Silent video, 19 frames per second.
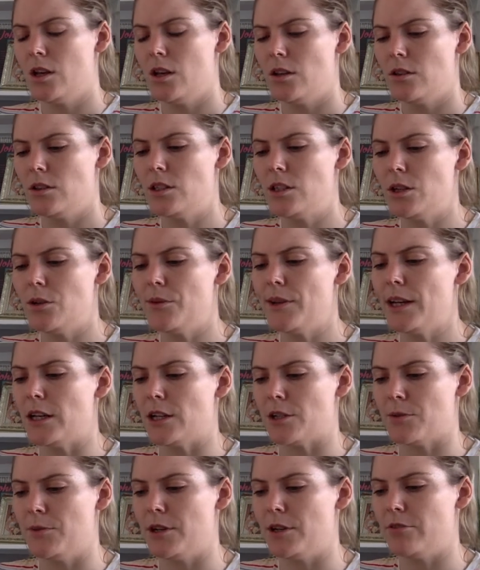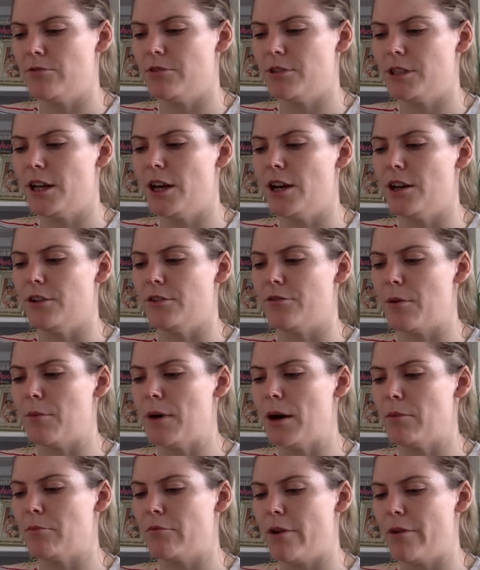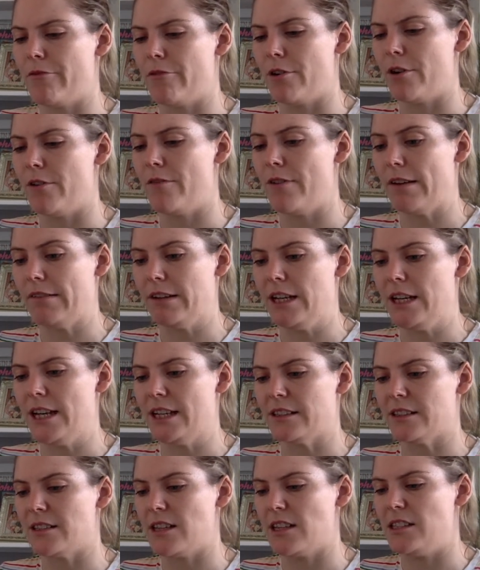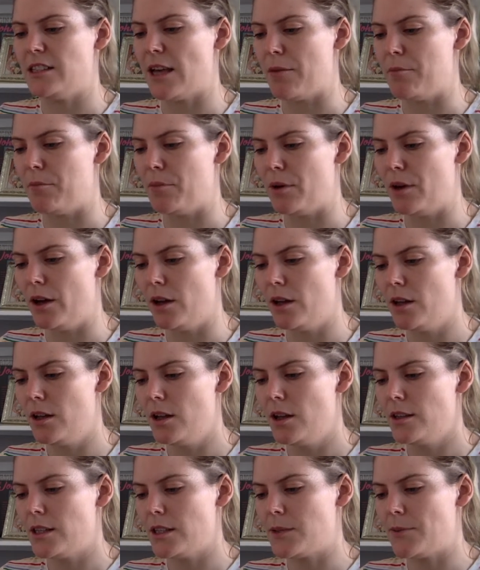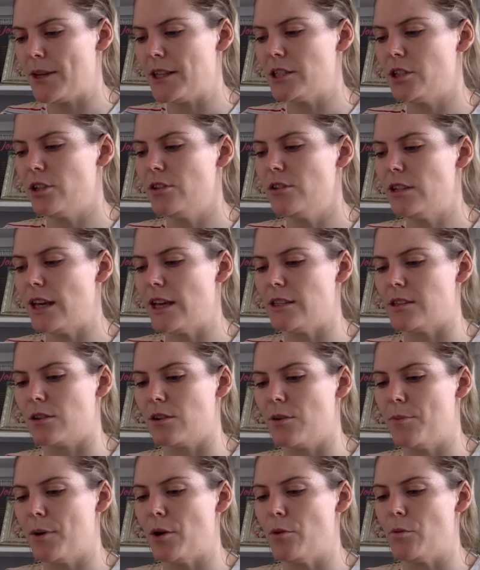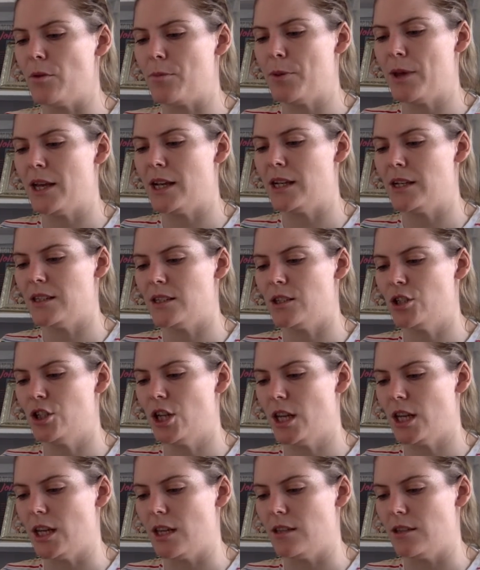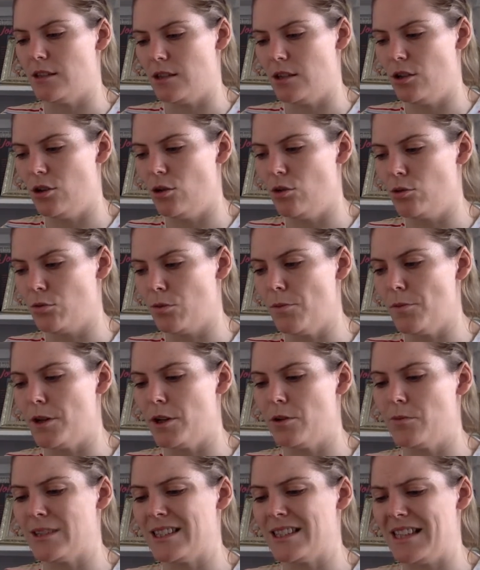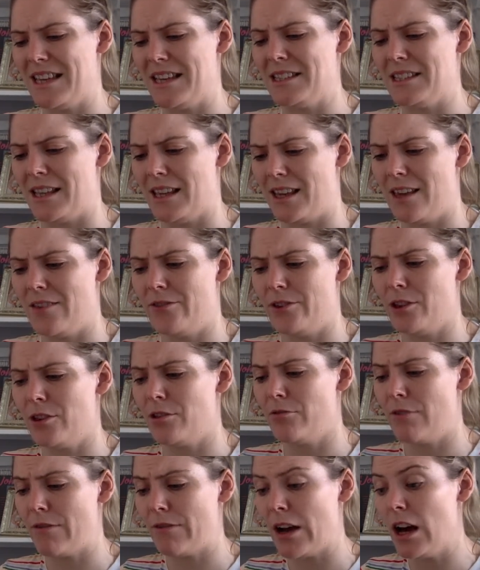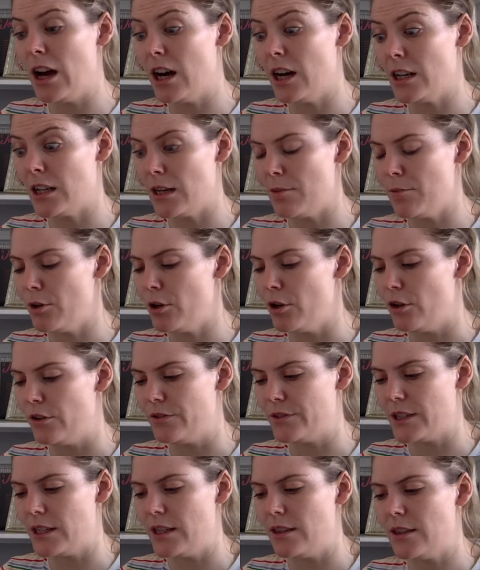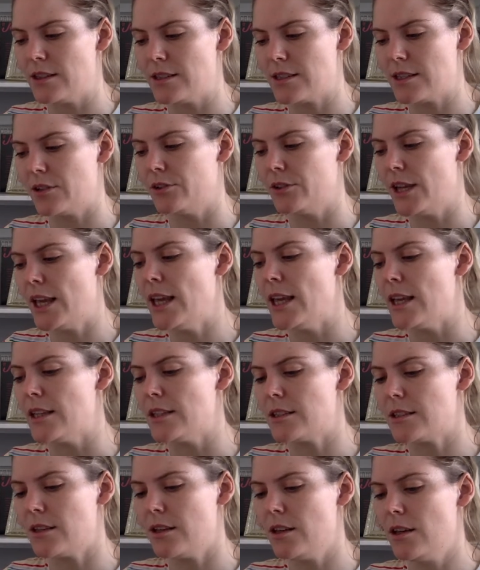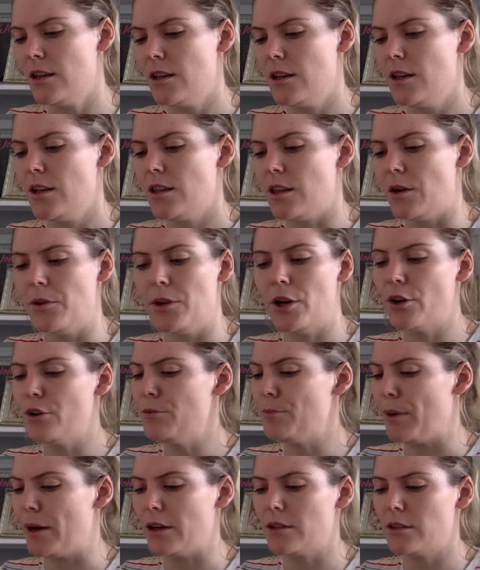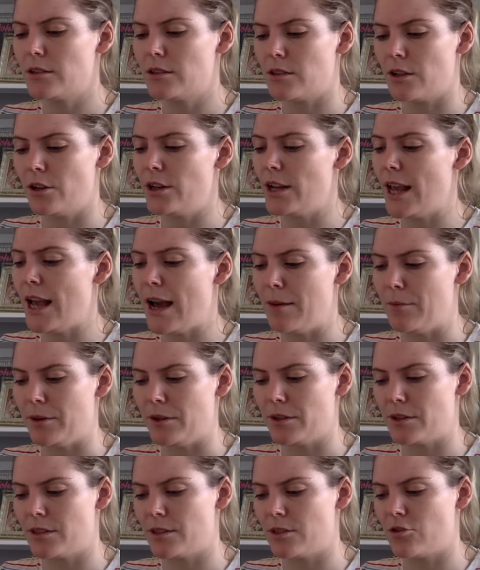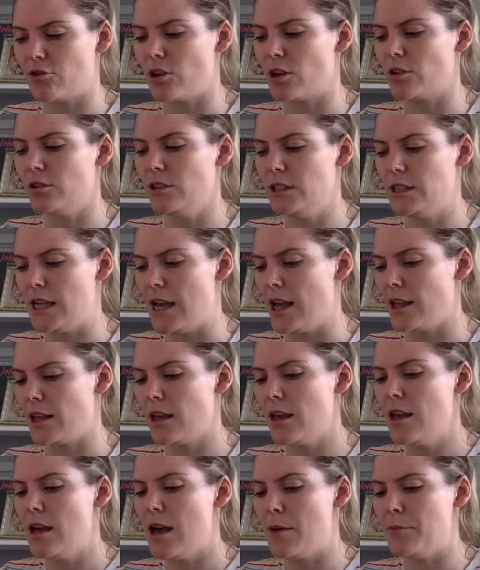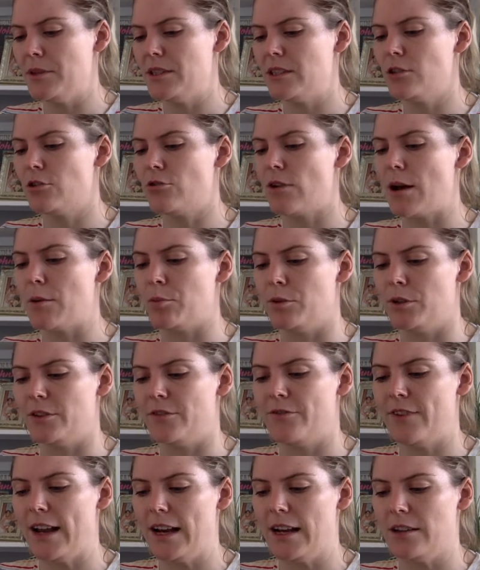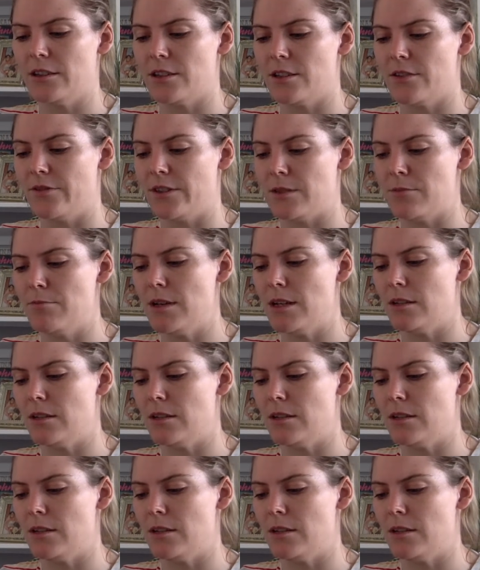The two Englishmen had returned from upriver in a very nasty temper. They spent 2 days on a boat with piglets and chickens and an old woman who was seasick even though the river hardly moved in the still heat. There were no bunks, only hammocks strung on deck, and Mr. Trapwood fell out of his in